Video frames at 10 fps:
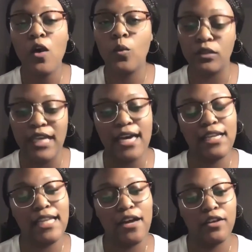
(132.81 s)
will not
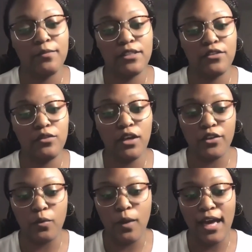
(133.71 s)
allow him to do
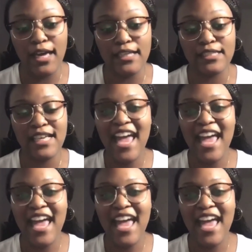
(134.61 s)
otherwise.